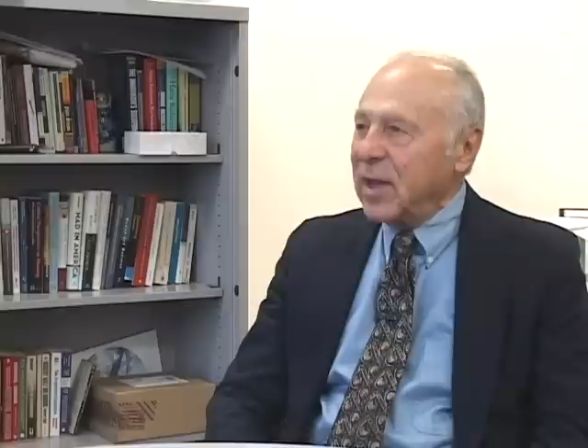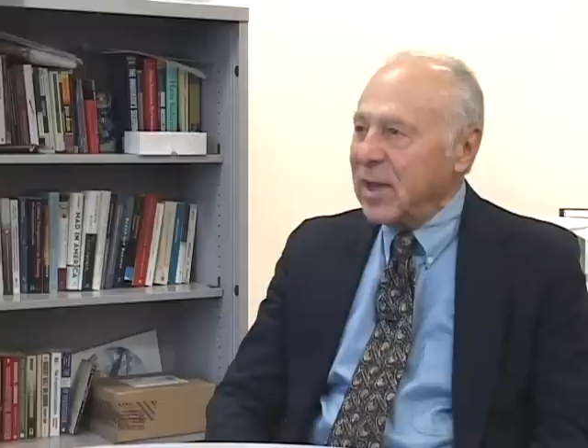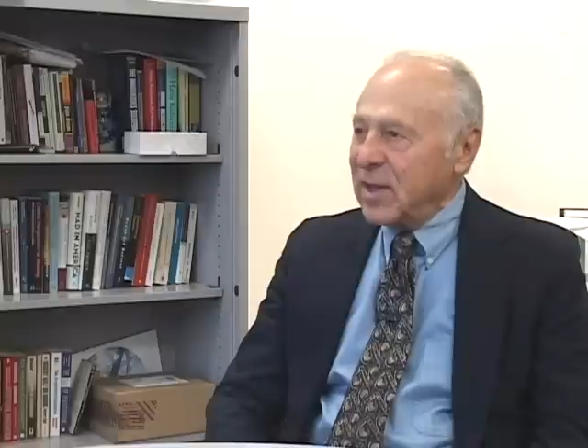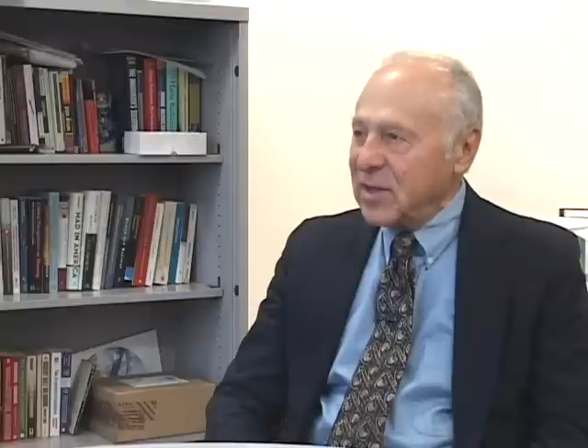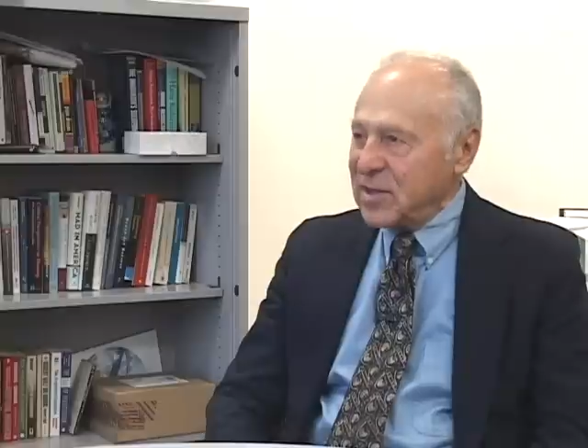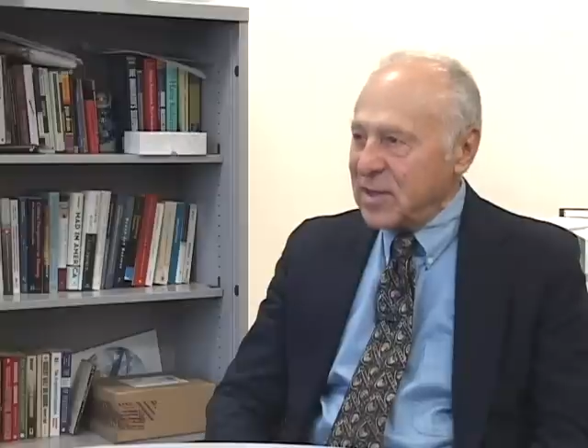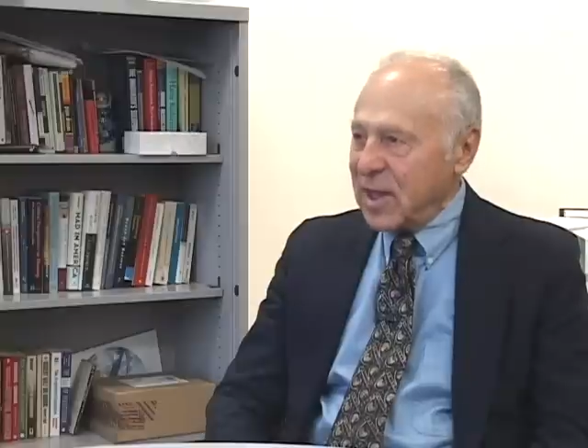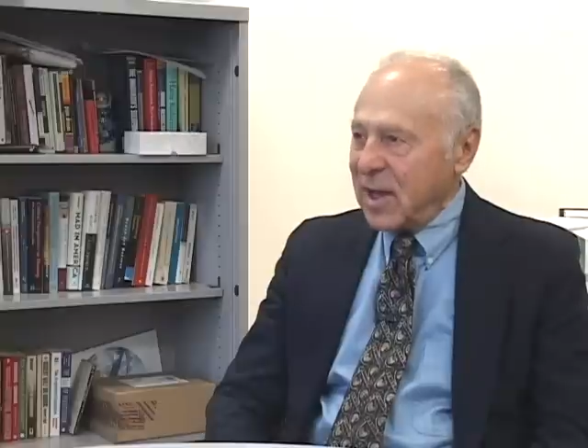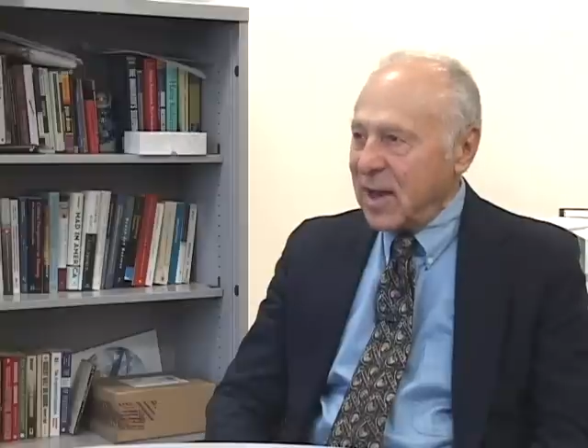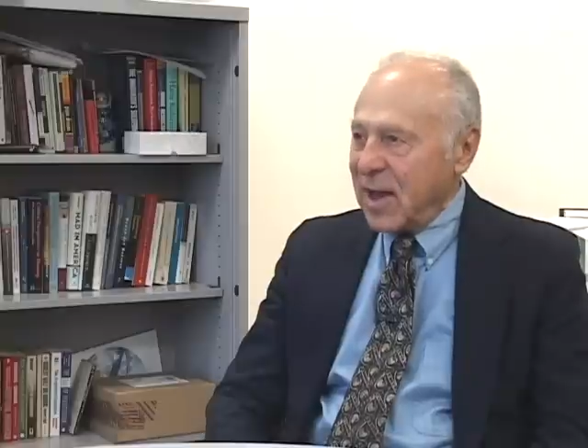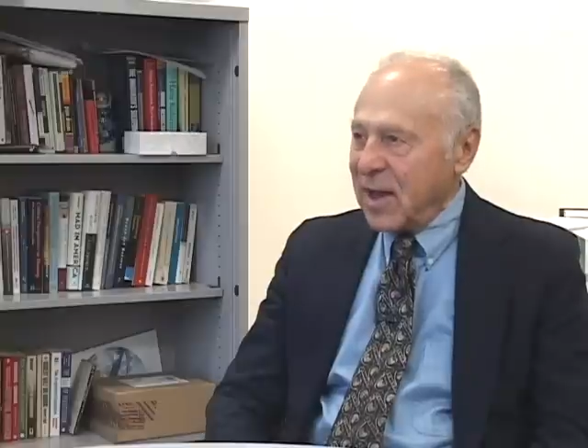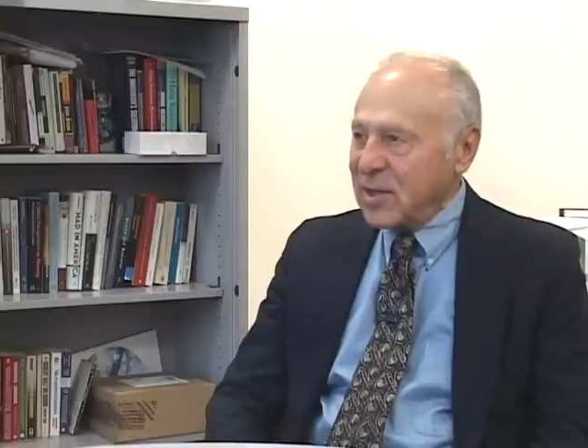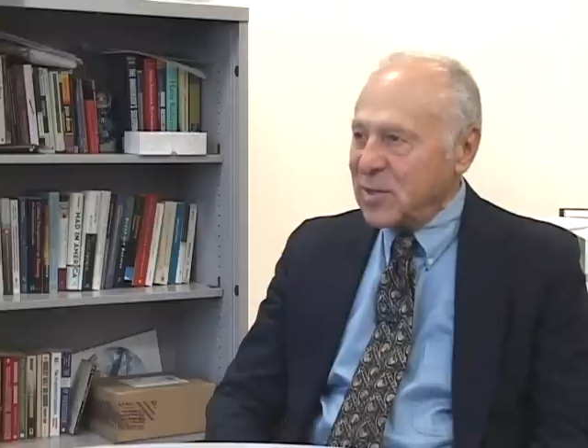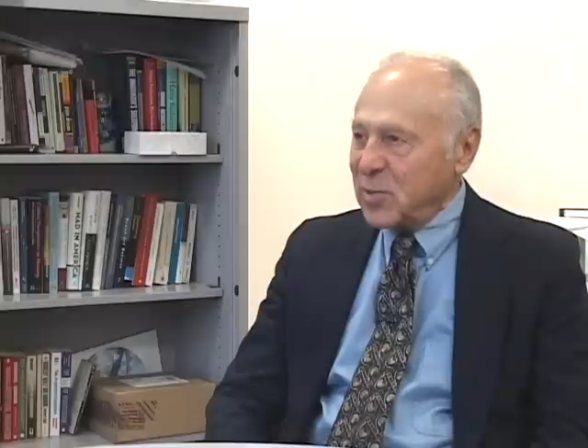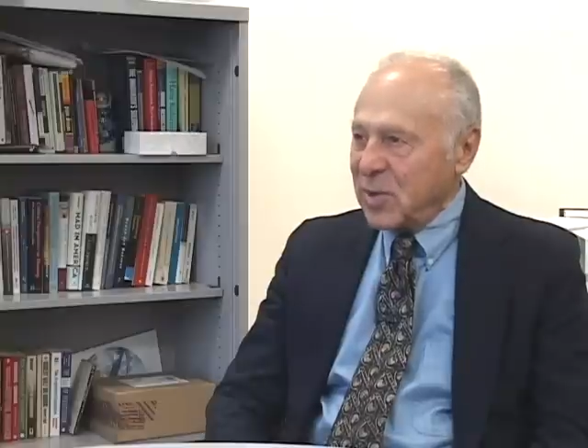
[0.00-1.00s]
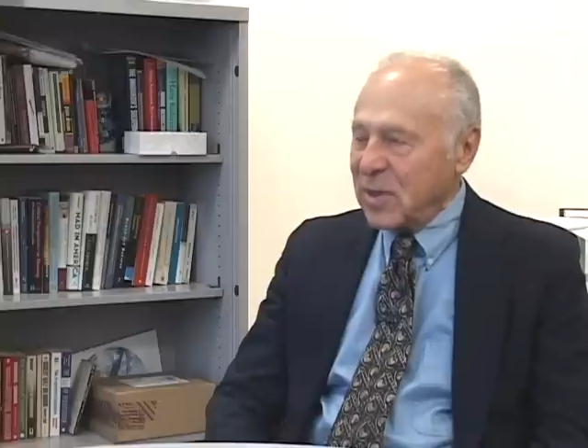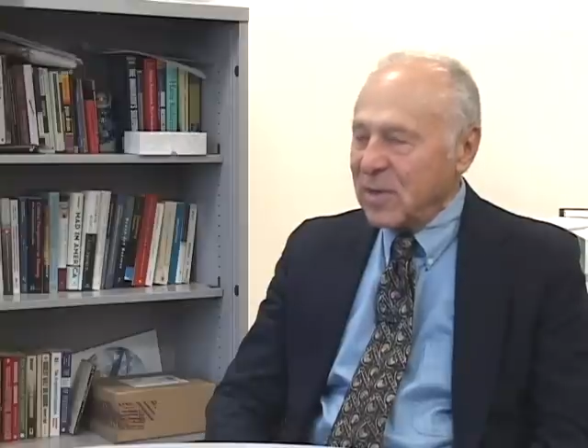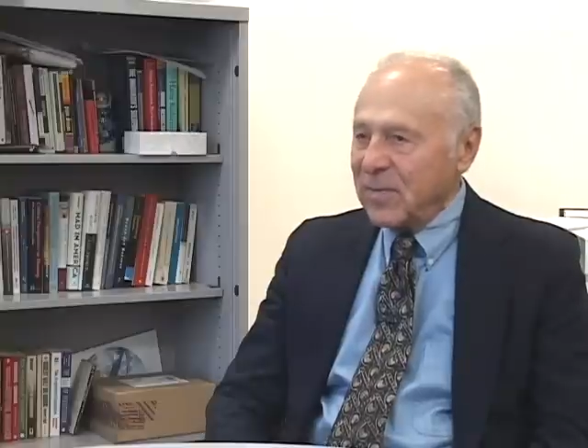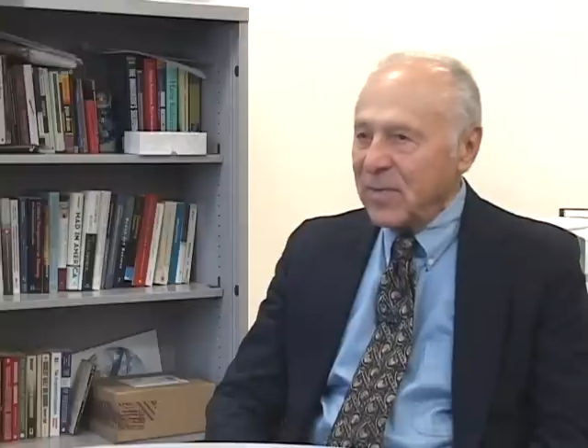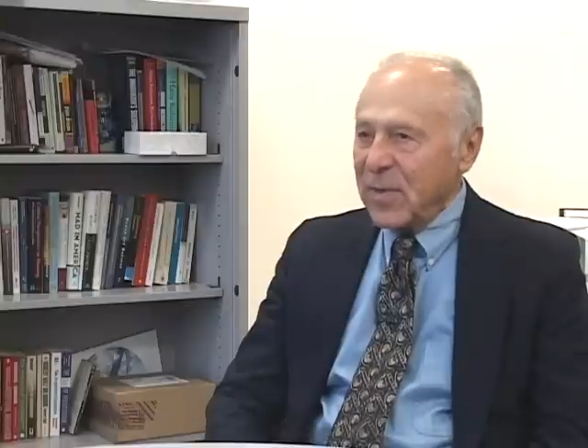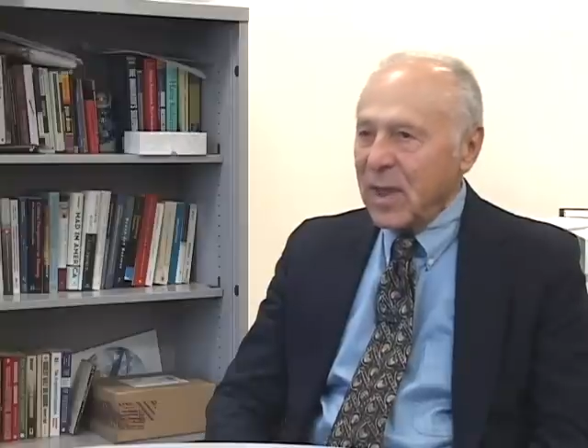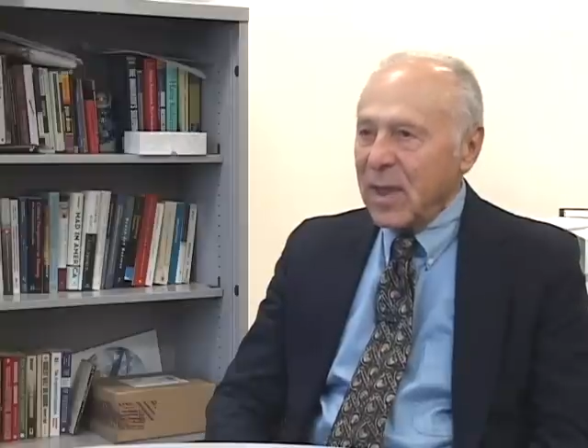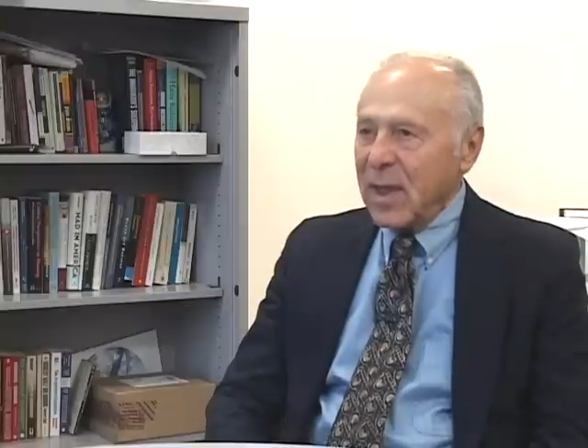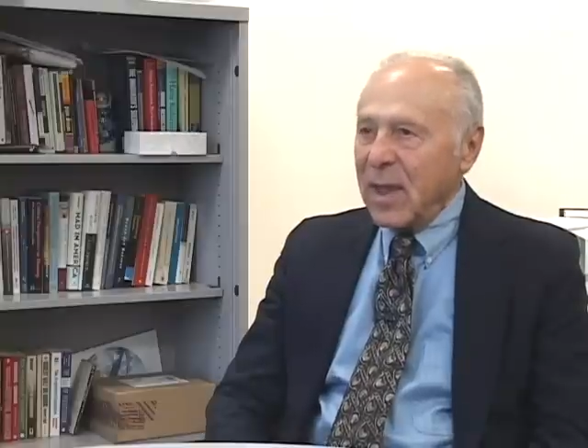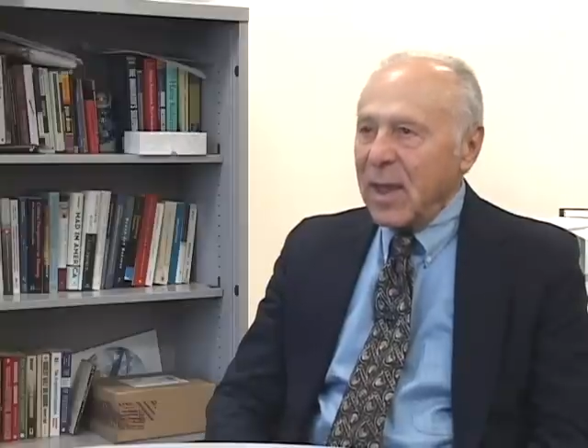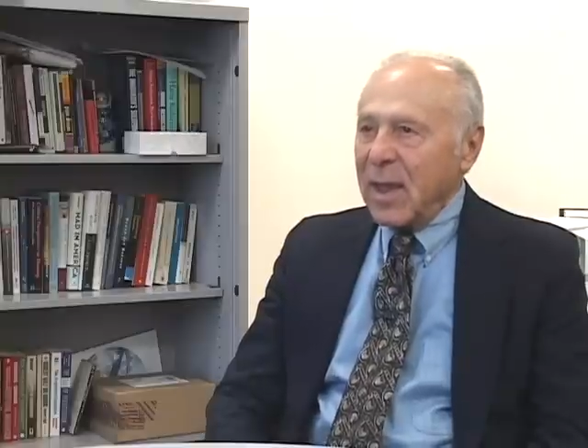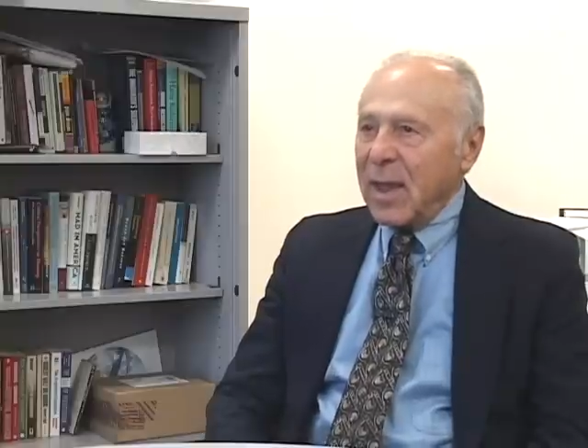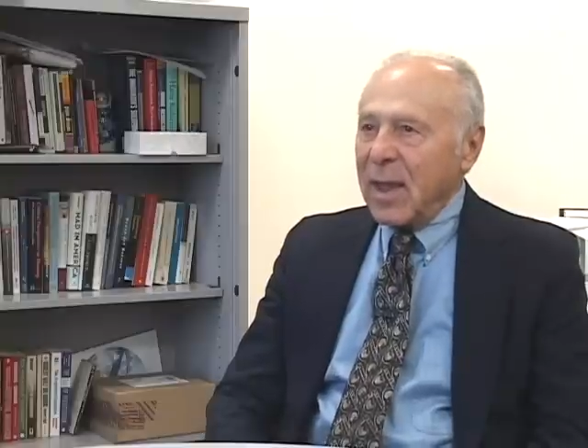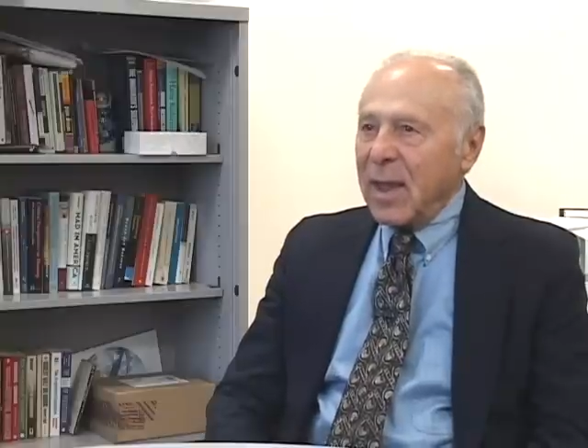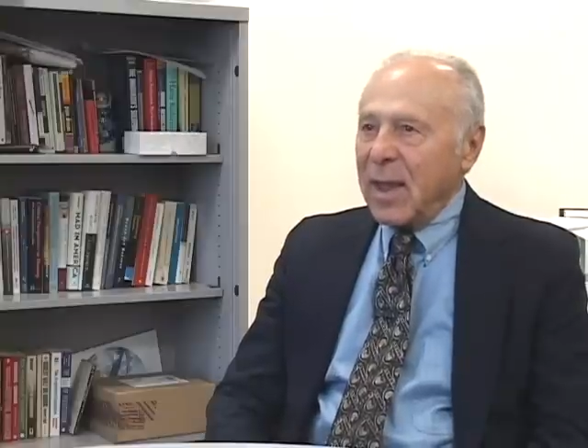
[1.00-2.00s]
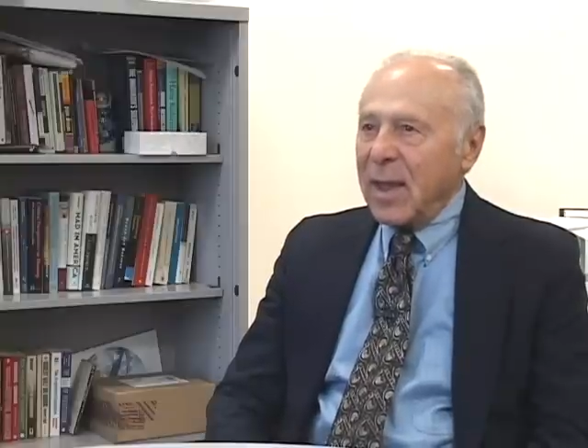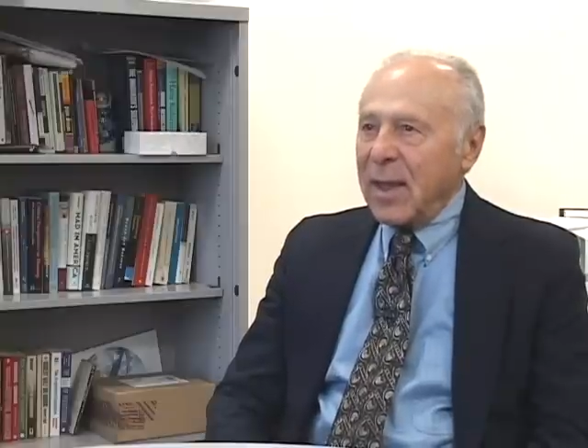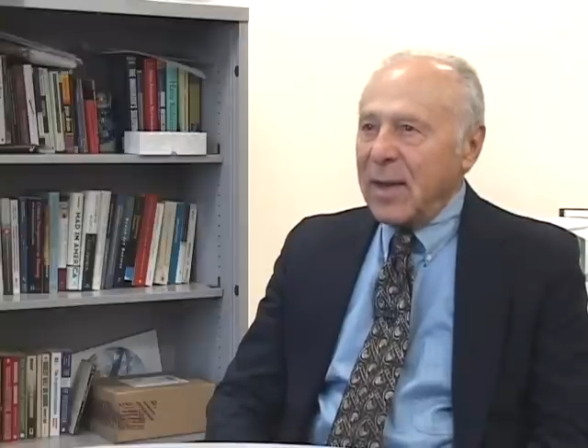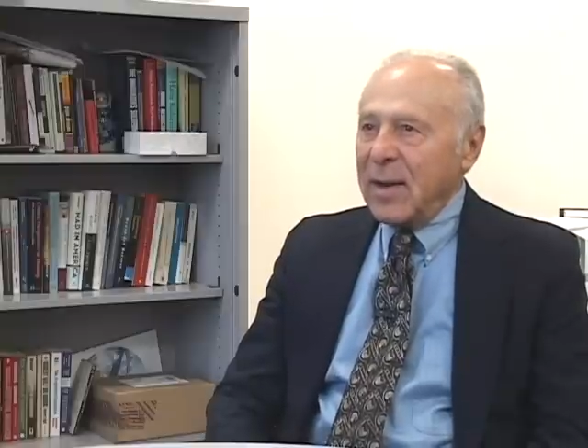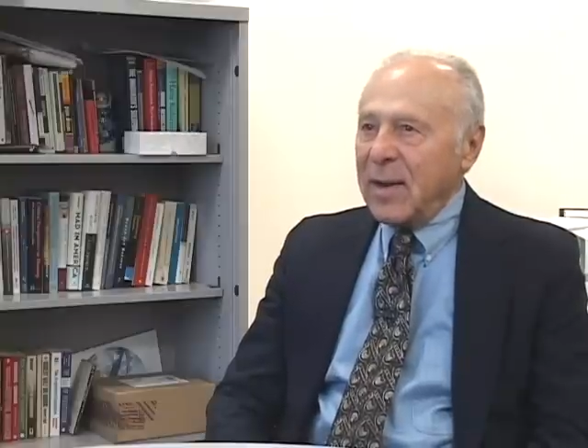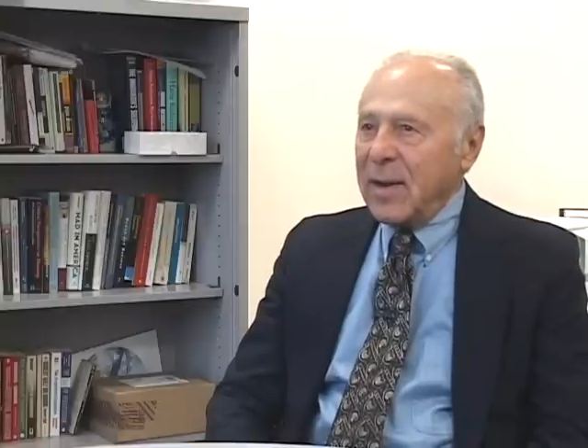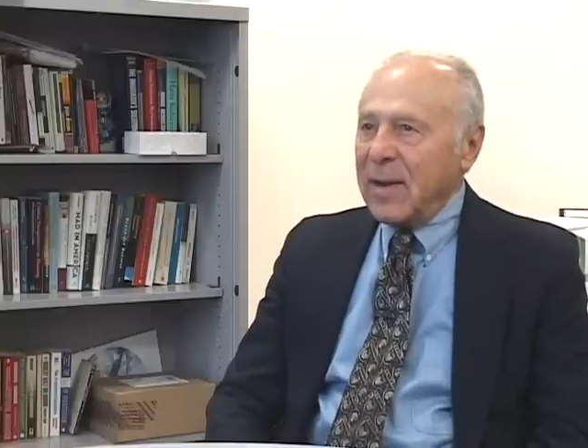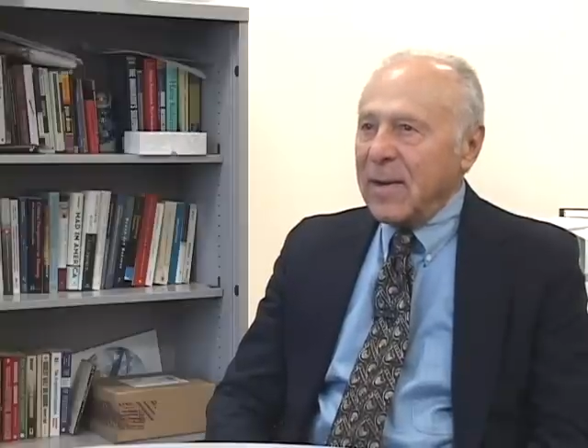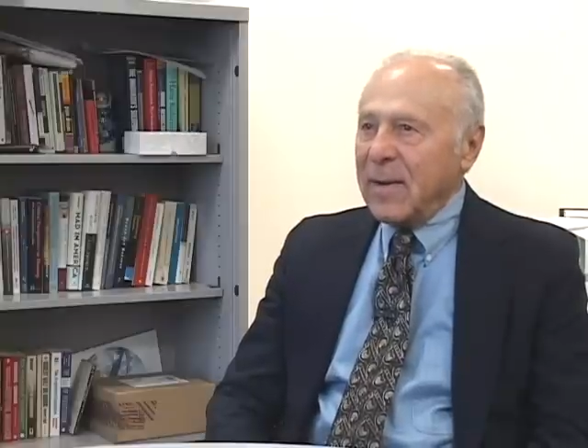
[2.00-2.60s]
in a state hospital, and